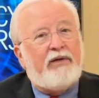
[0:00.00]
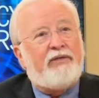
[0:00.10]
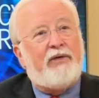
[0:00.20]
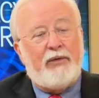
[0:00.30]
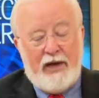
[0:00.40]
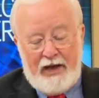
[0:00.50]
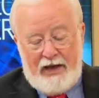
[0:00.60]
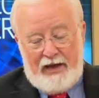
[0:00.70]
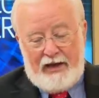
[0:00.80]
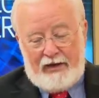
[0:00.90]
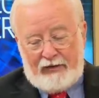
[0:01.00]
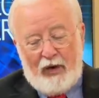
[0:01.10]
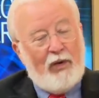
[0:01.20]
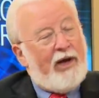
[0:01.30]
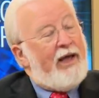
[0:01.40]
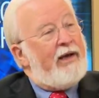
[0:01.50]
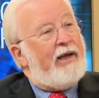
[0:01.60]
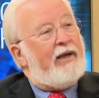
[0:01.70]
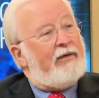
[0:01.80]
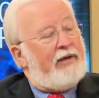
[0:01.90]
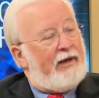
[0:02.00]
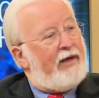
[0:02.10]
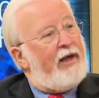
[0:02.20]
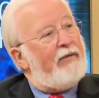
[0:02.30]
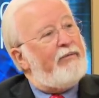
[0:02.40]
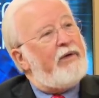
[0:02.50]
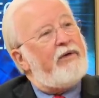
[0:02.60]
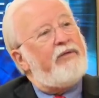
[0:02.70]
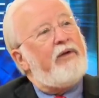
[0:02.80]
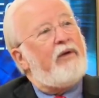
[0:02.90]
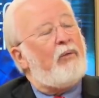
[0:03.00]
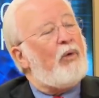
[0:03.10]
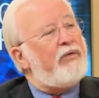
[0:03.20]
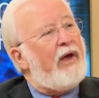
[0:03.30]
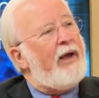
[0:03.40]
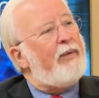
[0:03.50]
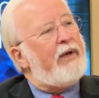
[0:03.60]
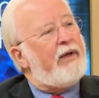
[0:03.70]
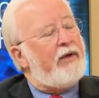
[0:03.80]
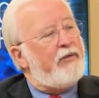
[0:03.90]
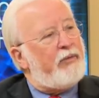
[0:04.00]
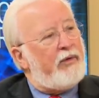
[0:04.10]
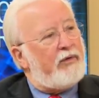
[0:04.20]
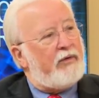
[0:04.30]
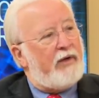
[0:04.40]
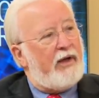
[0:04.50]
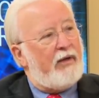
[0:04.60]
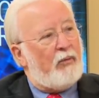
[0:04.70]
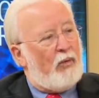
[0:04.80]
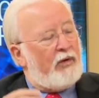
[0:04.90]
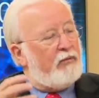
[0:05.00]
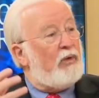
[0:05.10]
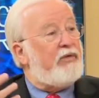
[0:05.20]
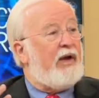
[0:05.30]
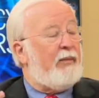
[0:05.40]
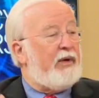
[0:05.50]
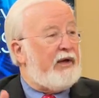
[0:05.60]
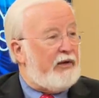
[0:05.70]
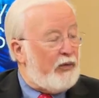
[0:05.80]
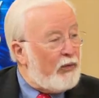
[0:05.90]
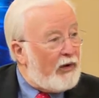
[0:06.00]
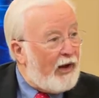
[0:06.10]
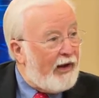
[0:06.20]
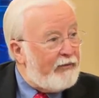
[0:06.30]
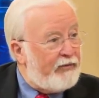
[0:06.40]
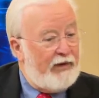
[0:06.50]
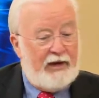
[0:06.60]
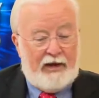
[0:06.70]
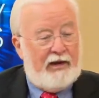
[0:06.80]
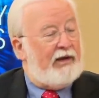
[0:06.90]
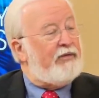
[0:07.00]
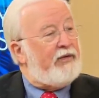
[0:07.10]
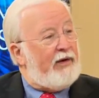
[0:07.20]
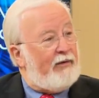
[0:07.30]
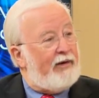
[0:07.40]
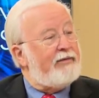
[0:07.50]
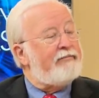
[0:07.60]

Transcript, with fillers: And so uh, go ahead and uh, kind of fill us in on what's happening in Israel today, what, what's happening in your life, etc.